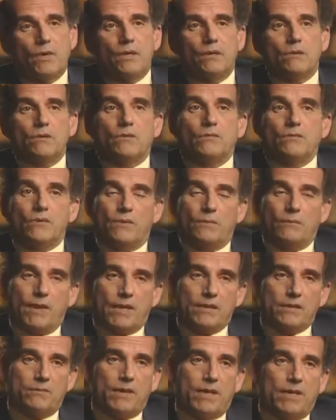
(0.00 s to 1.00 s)
or if there are
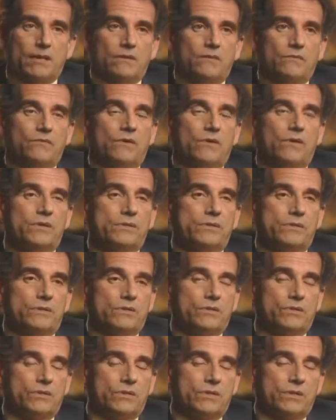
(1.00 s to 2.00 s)
mathematical flaws in a
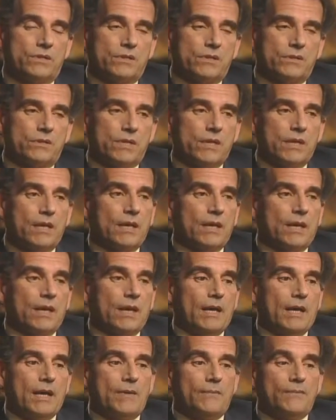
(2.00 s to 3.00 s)
certain theory,
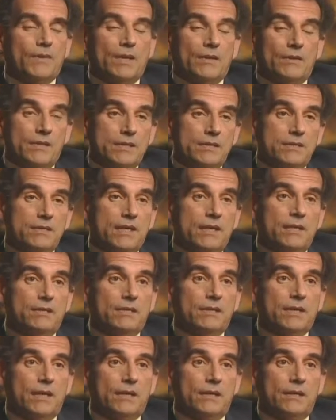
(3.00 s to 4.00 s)
these tend to
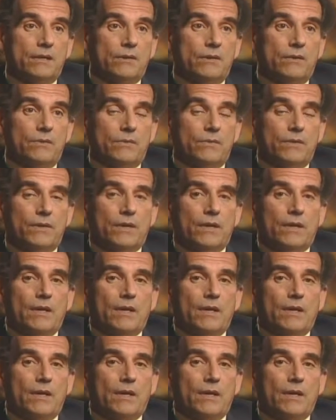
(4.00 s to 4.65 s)
get known.